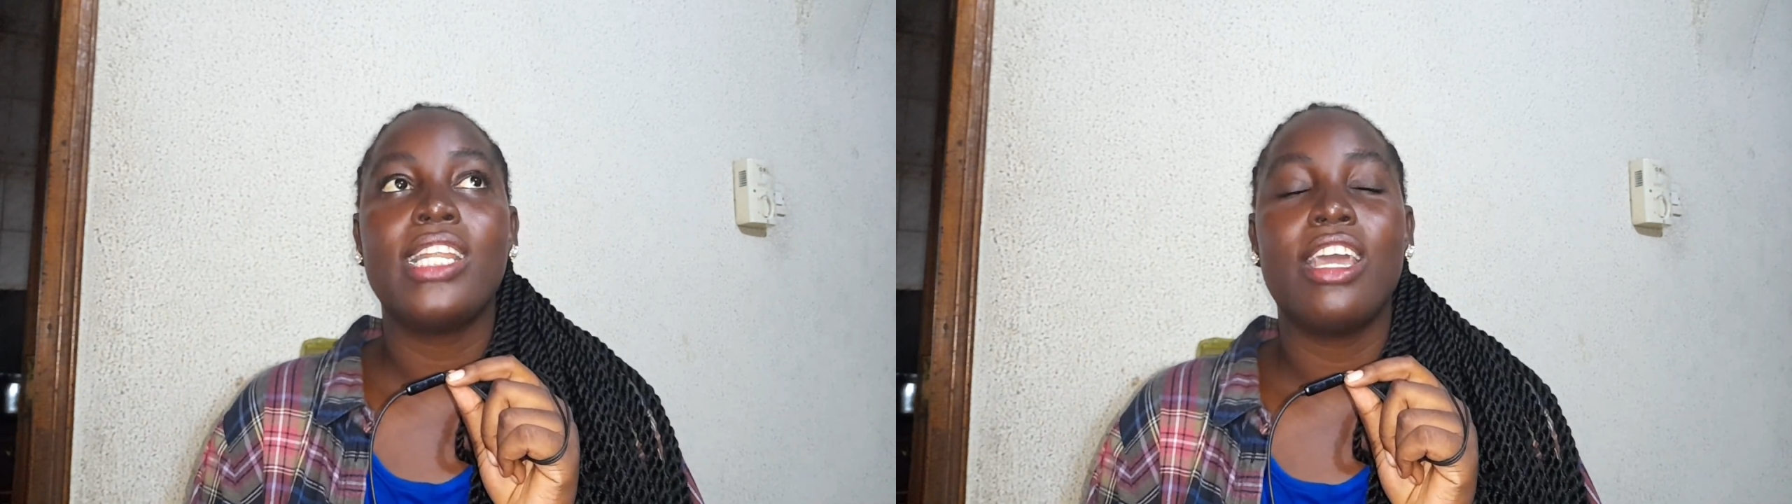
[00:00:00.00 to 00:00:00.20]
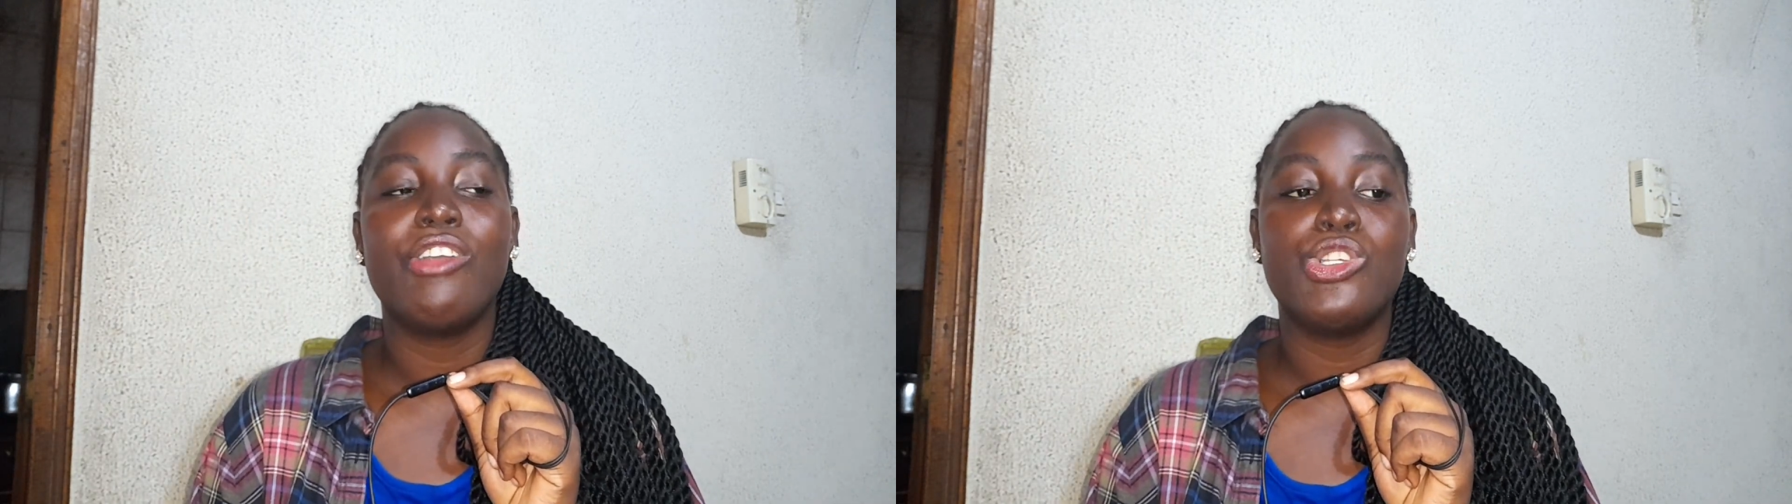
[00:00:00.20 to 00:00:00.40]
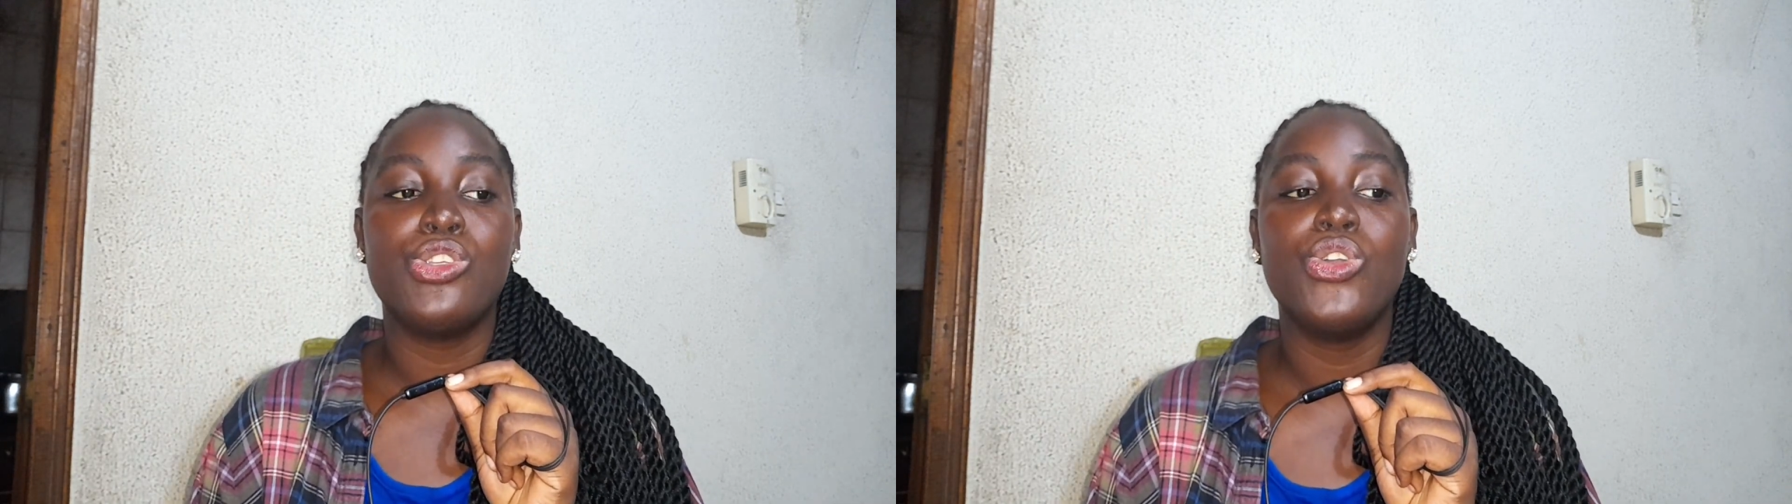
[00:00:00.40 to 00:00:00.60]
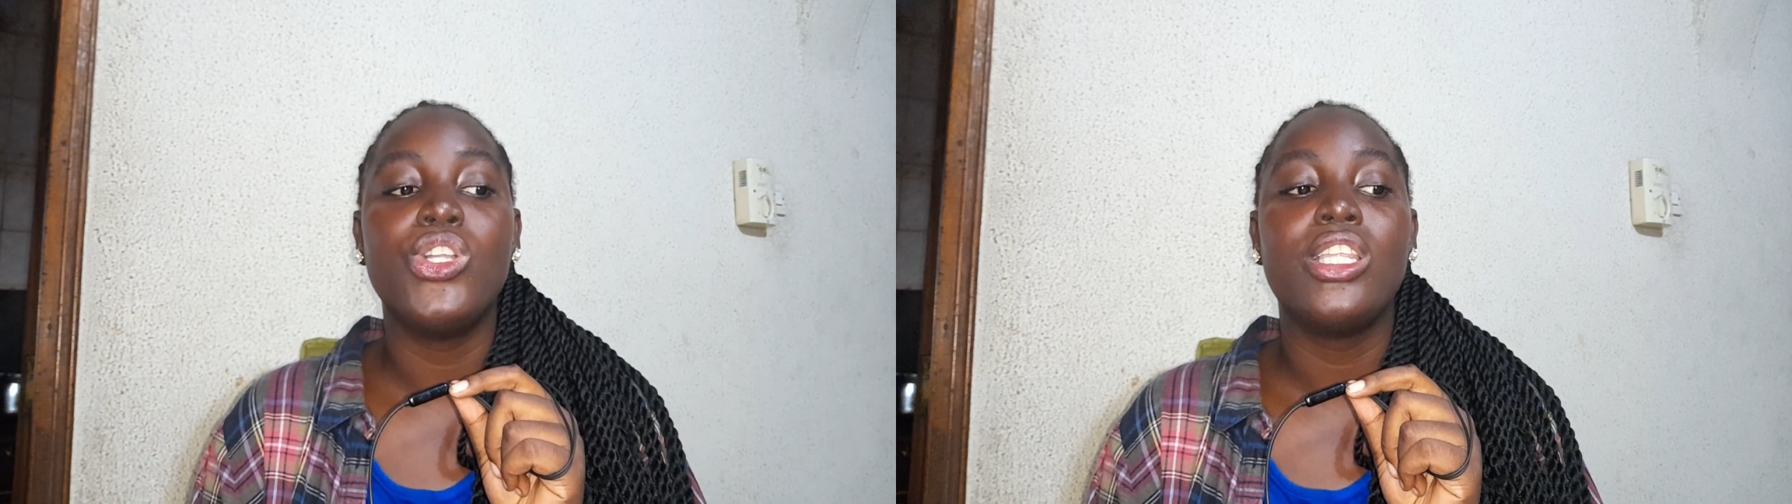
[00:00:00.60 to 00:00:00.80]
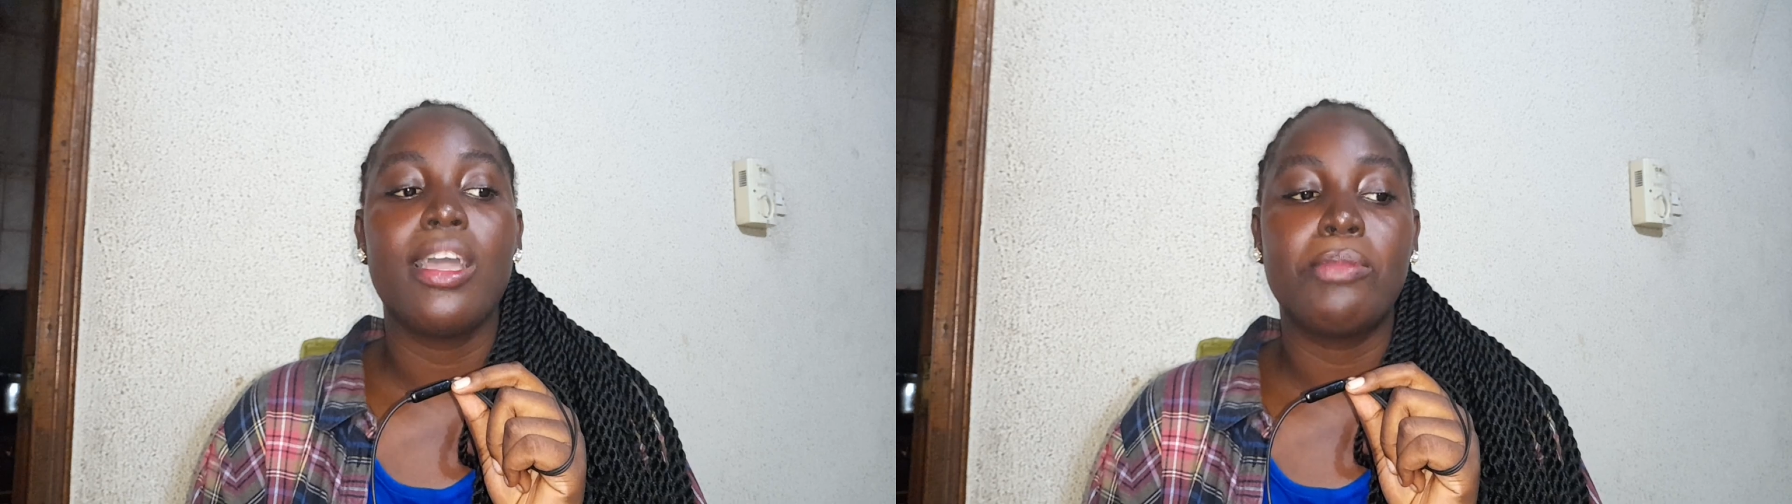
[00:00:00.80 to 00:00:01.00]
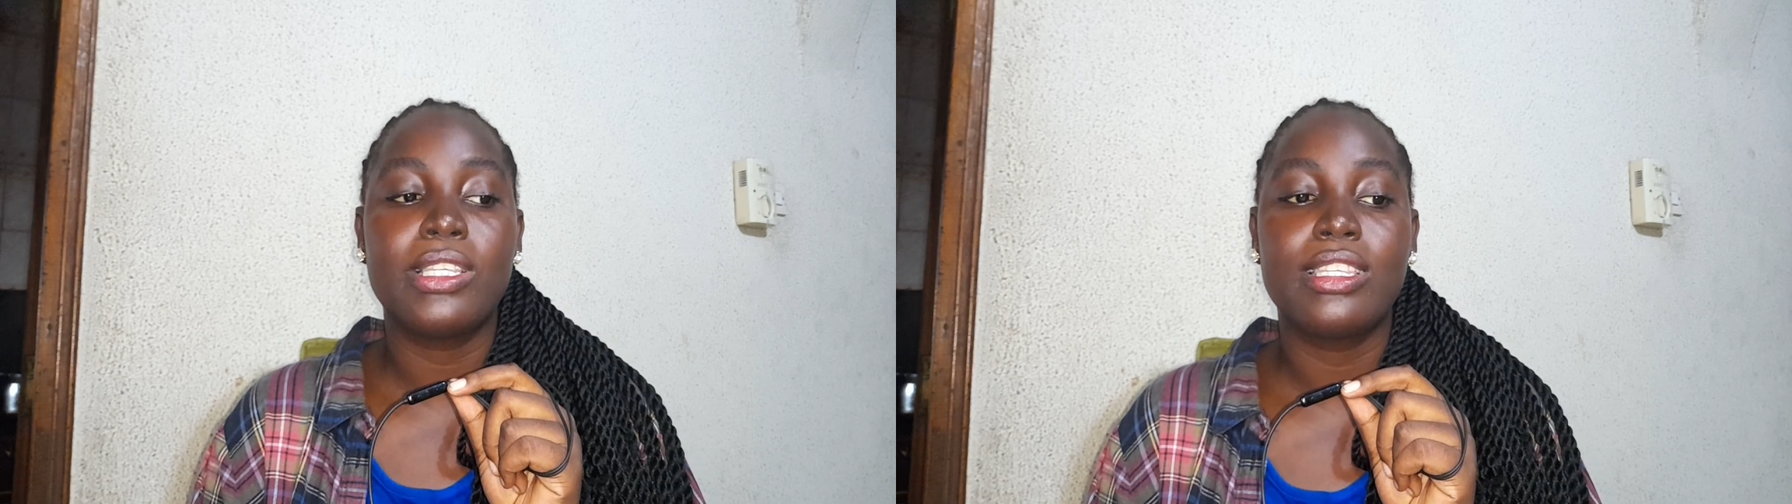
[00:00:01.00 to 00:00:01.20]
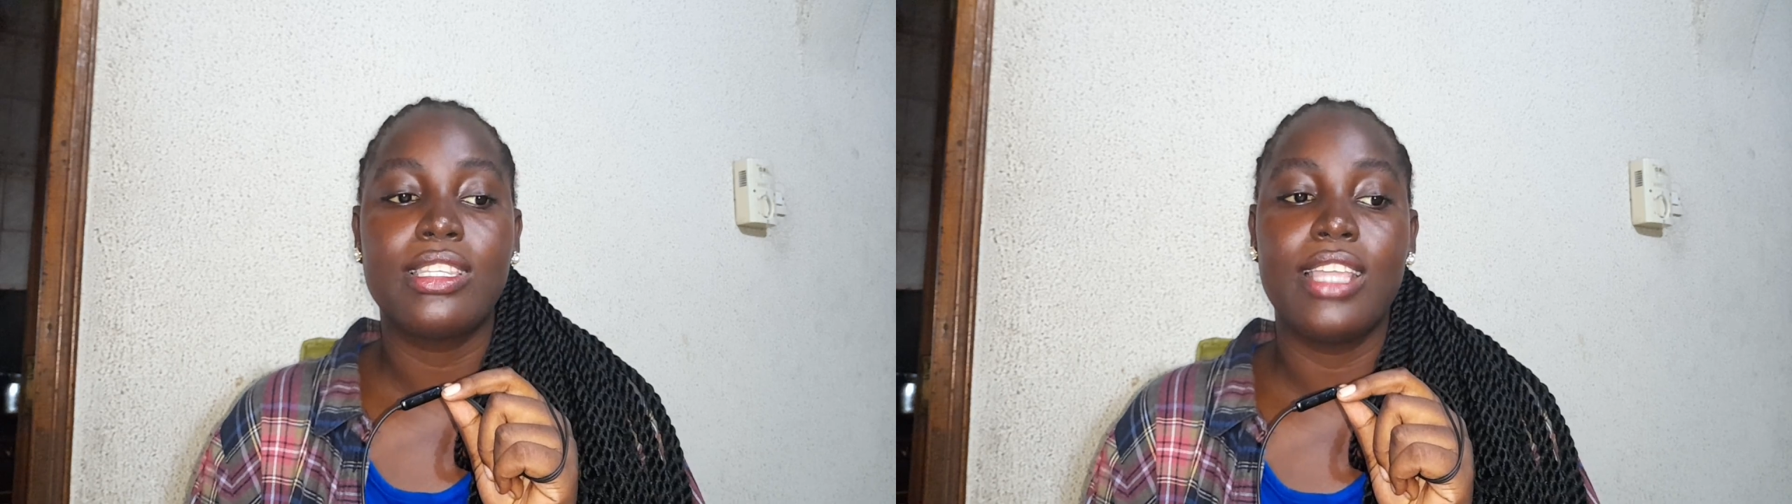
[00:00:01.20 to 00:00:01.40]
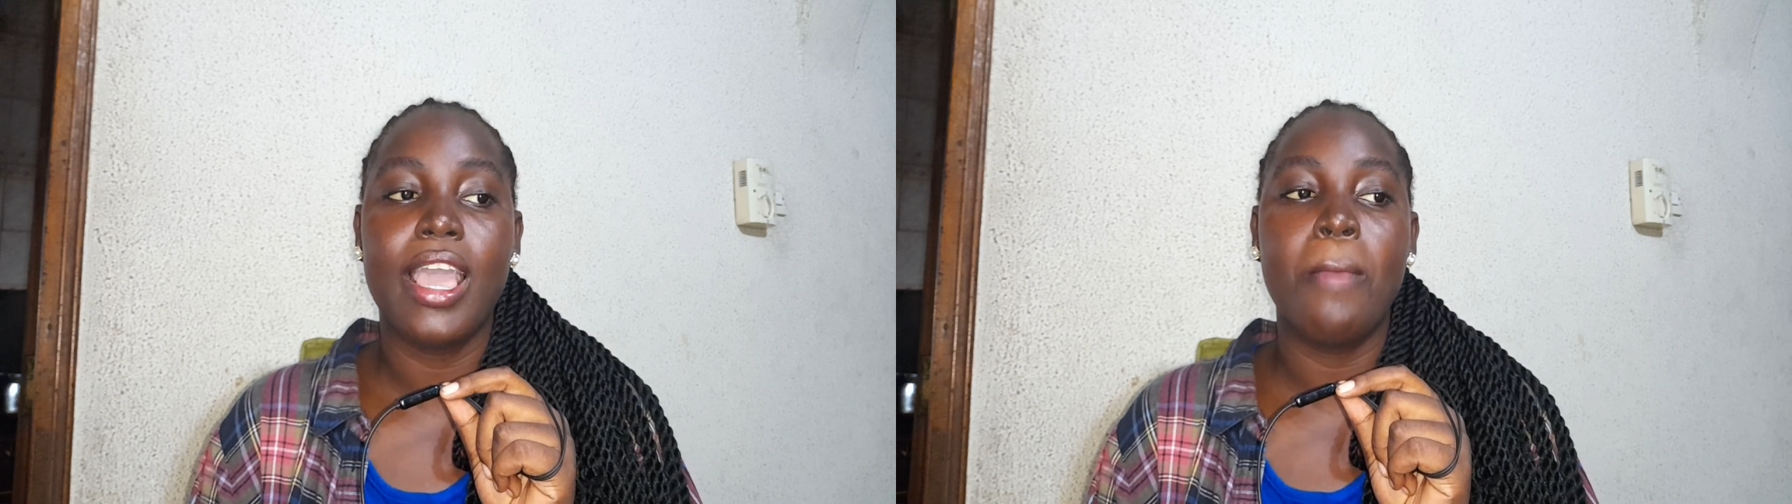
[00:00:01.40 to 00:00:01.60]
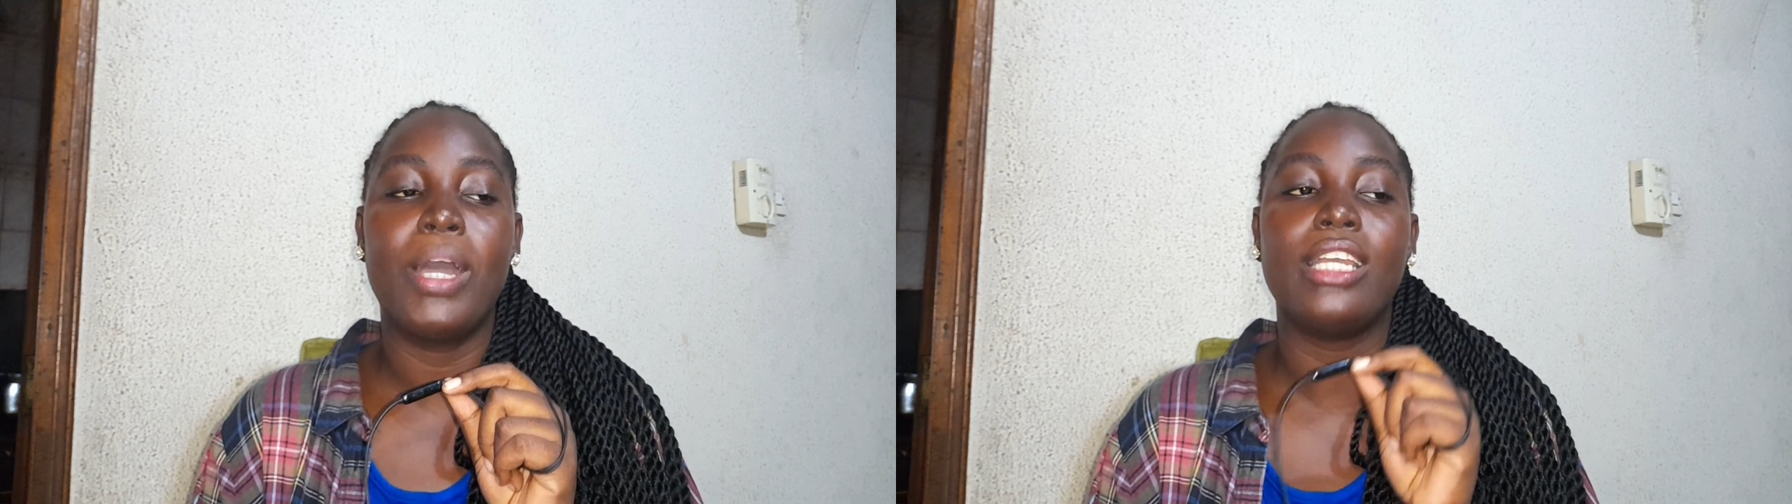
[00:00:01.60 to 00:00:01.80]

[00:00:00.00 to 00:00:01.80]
there is no depth to them,